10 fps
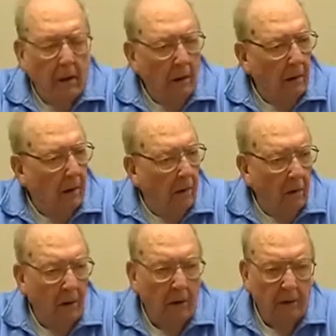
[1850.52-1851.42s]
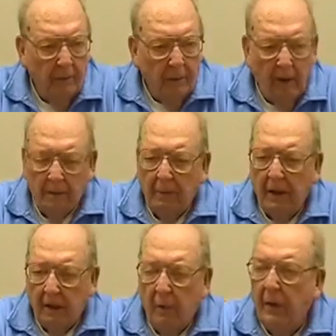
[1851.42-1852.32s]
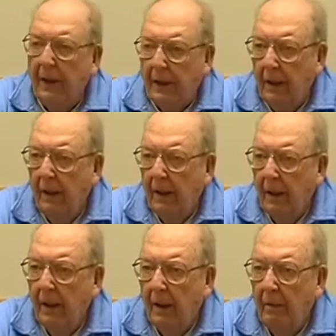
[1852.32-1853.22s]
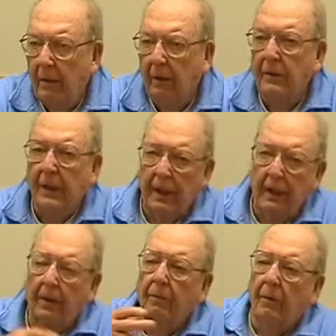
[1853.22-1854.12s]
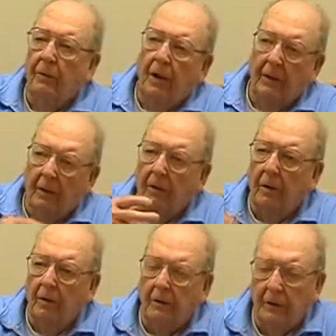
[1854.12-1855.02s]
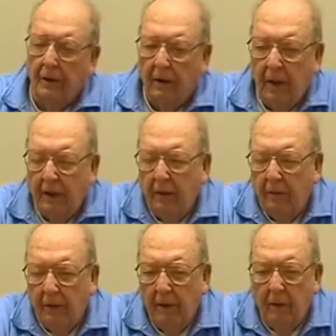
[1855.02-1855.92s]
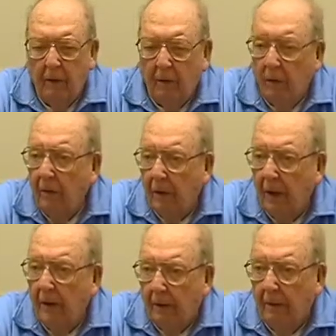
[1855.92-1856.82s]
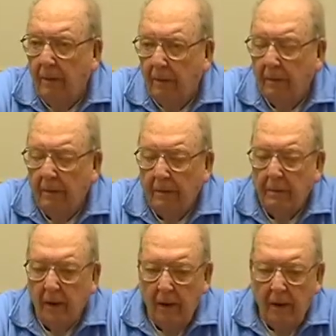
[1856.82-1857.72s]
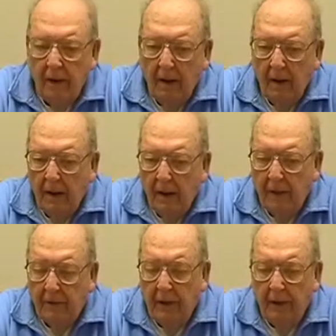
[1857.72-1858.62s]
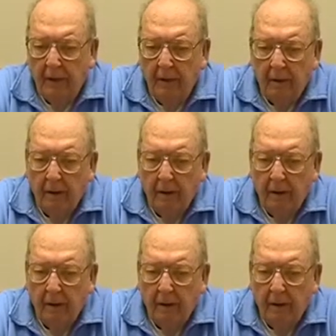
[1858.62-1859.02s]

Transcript: No, probably a week, because they had to rotate the crews, you know. I think the whole crew got to attend.